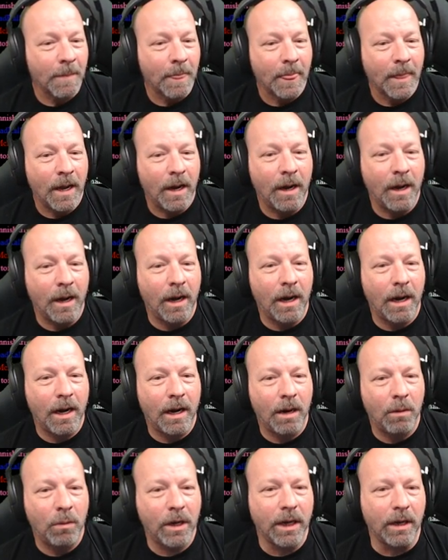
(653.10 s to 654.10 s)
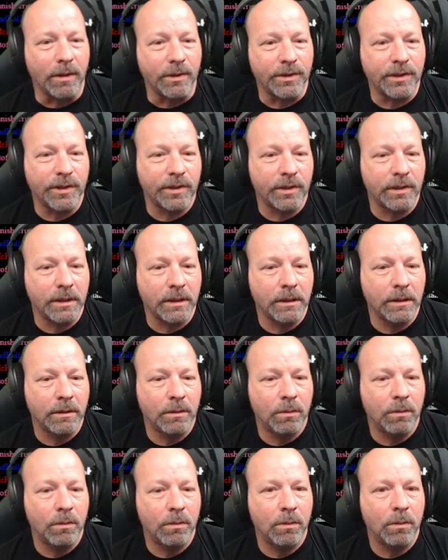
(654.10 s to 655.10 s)
Uh, what else?
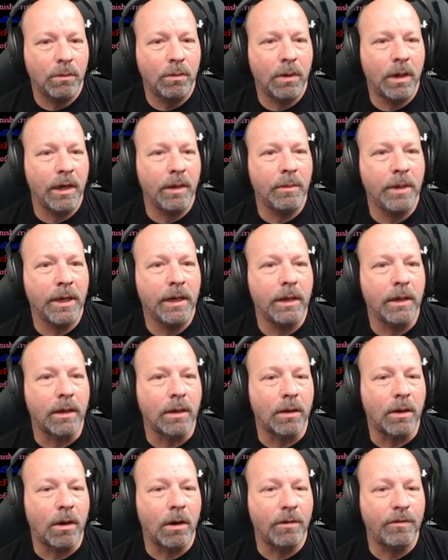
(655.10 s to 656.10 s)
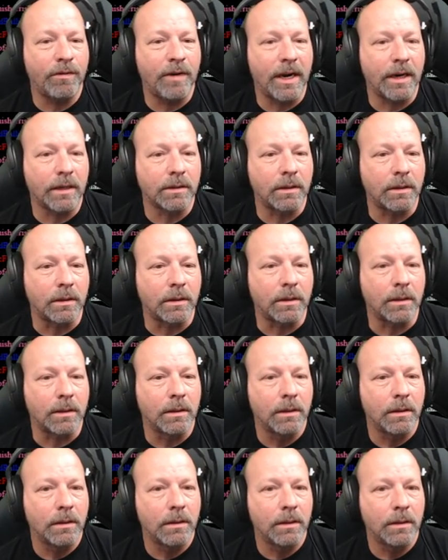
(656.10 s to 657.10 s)
Why am I here? rFactor.
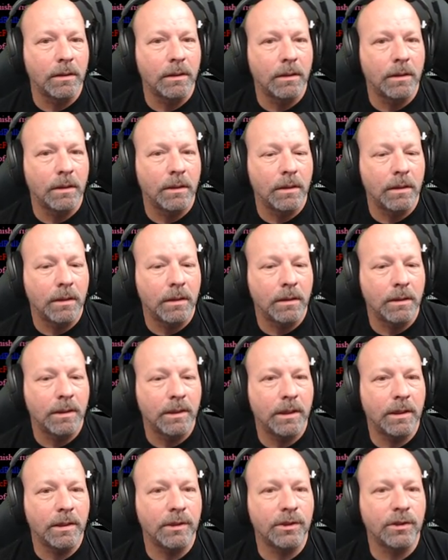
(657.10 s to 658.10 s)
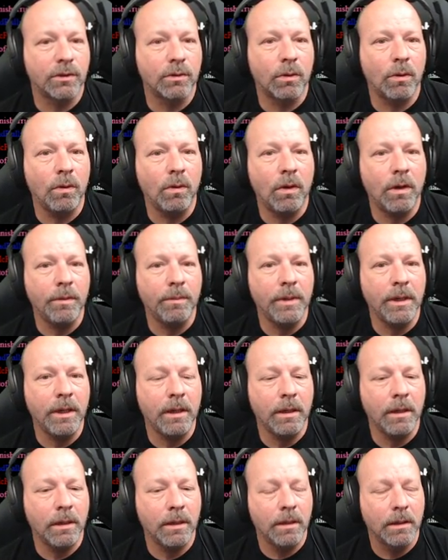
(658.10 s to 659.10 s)
Did it scroll on me?
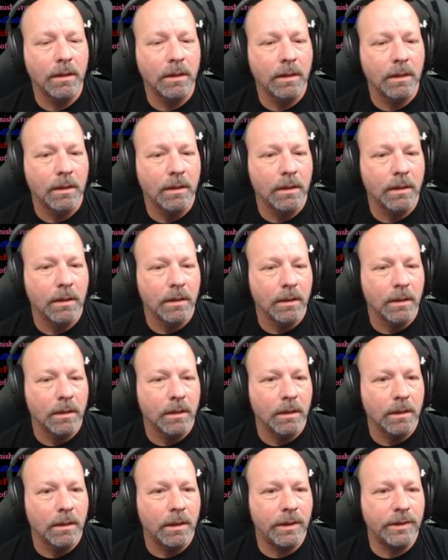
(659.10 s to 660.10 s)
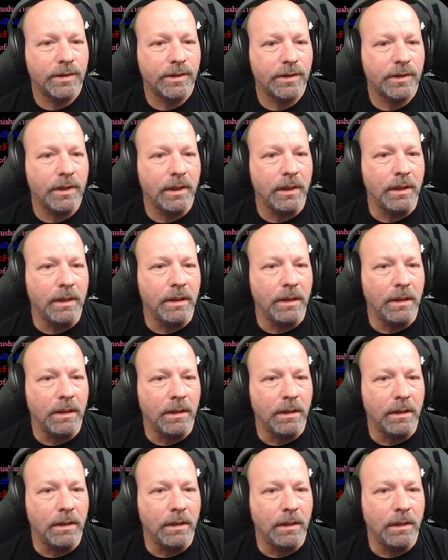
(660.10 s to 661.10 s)
Let's
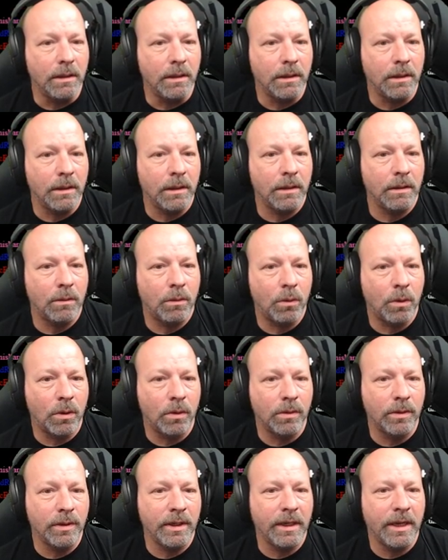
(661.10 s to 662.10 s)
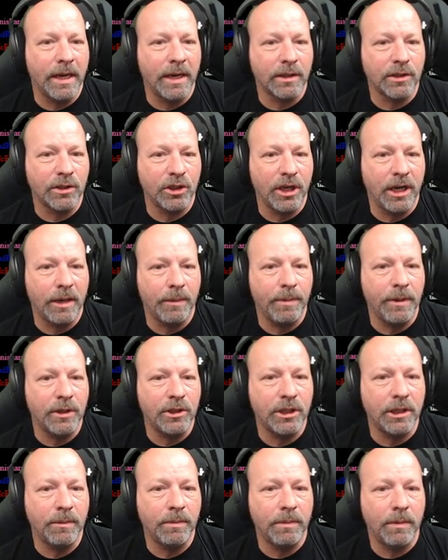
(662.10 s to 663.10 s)
see. World EX
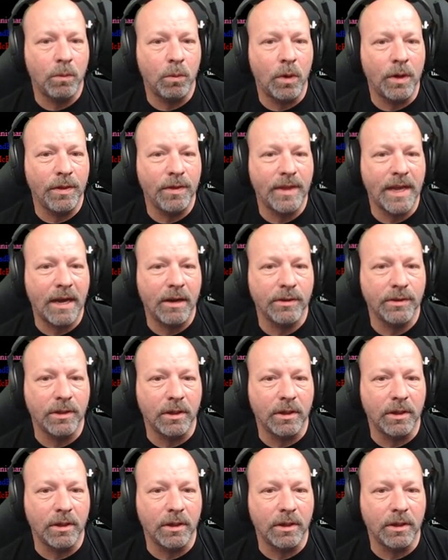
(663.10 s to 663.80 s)
Championship. 1,000